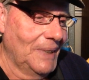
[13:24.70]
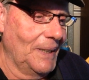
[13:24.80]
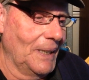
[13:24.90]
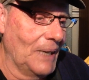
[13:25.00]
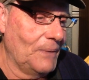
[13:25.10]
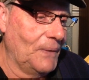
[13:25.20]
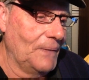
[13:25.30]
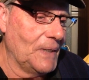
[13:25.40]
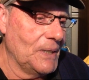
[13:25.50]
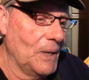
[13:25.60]
In the late
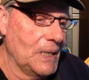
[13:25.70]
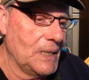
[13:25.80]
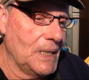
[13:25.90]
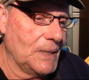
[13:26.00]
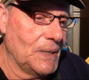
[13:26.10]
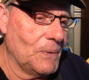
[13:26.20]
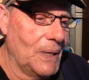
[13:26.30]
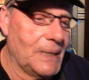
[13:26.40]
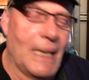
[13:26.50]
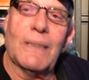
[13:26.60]
50s and early 60s,
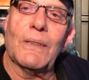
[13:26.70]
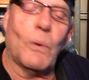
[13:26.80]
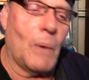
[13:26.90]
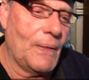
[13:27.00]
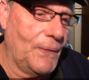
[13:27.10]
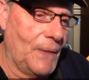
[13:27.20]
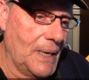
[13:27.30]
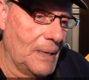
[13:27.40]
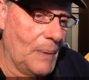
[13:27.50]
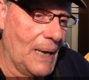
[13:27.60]
right down to the one
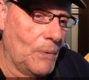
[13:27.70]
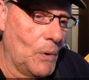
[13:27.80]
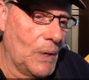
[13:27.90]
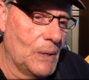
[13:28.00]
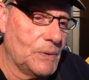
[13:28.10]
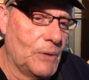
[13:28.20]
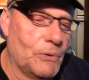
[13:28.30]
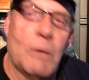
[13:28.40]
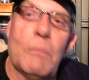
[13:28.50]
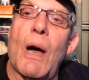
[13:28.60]
thing above all else that
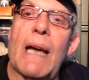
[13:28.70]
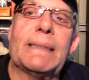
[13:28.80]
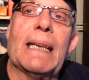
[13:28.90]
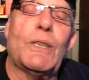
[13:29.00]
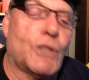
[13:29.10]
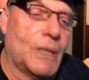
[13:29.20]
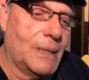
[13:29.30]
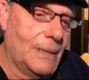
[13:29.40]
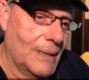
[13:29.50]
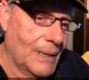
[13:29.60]
drew my
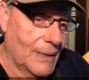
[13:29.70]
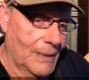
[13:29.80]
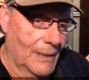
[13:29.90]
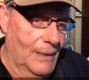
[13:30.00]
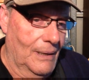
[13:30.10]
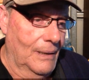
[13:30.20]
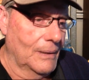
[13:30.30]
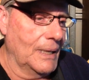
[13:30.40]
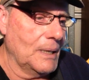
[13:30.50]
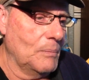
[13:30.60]
attention
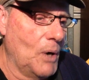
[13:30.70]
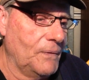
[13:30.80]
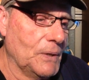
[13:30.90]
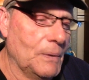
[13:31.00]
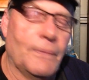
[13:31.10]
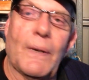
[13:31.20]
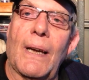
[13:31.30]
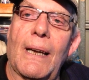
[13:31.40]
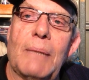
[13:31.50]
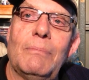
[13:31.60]
like a moth to a
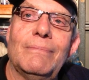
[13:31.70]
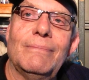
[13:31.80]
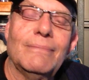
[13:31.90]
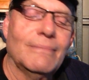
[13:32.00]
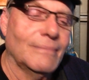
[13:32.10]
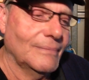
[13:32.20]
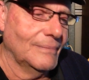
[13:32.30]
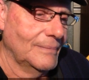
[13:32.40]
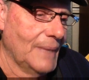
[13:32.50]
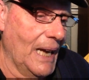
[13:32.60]
flame,
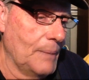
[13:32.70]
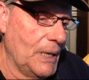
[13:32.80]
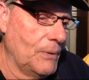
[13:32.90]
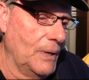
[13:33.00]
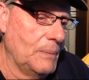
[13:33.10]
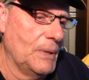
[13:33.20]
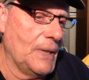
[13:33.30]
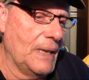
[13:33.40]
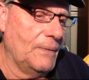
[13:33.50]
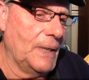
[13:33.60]
had me green with
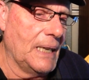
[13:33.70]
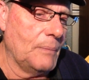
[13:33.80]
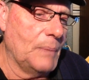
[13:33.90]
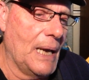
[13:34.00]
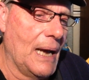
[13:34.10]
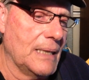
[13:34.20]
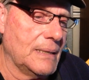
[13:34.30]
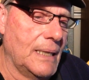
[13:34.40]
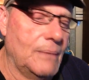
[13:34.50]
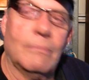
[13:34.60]
envy and had me
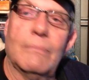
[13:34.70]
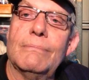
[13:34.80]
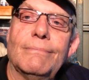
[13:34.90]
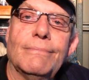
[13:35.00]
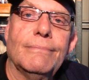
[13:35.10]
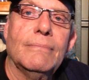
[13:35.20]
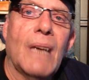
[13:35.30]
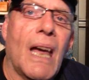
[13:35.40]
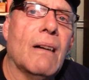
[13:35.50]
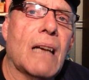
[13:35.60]
asking,
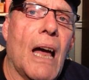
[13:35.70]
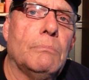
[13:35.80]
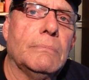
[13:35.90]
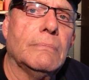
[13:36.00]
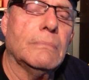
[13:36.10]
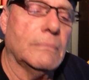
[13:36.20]
how come?